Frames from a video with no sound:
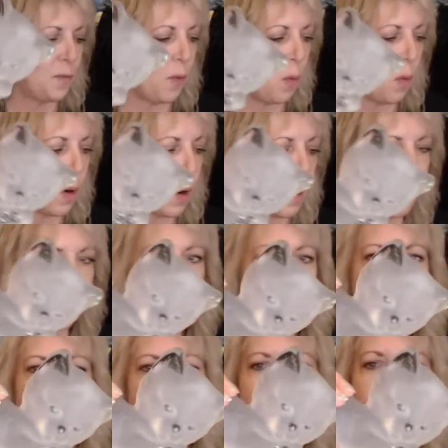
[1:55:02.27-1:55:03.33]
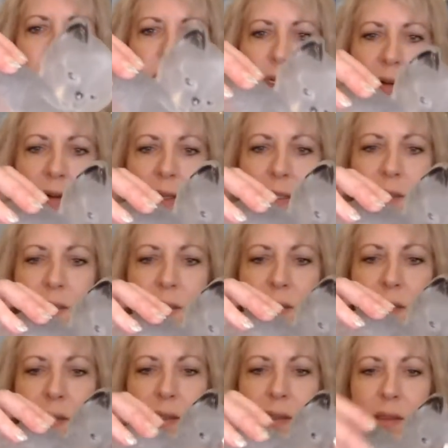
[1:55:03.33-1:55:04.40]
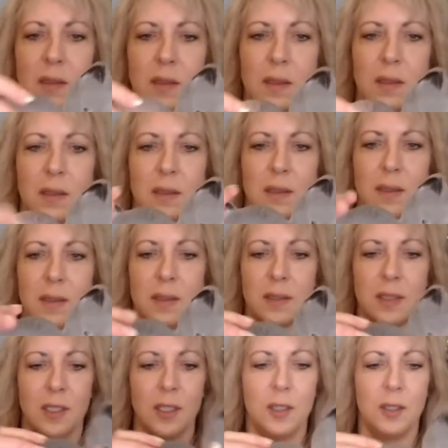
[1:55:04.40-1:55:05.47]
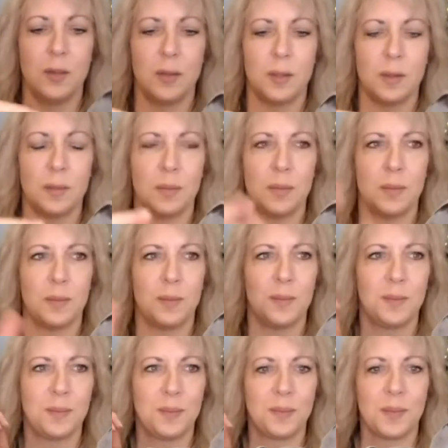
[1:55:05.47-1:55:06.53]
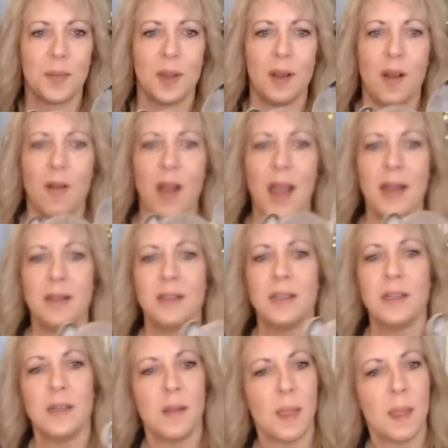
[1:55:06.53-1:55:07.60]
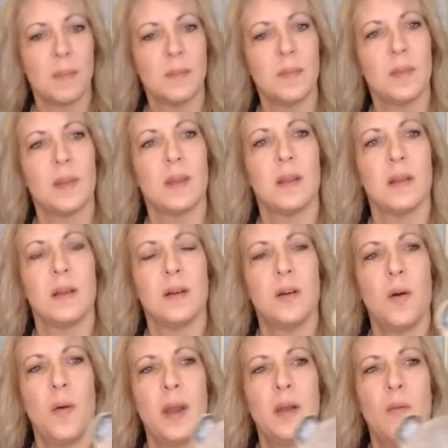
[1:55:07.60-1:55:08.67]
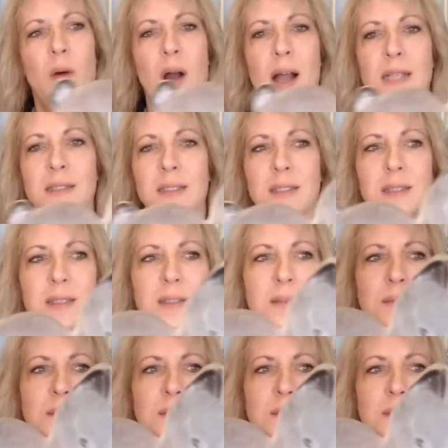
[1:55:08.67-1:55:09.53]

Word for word: four for shelf clearance. Cute. All right. Going once.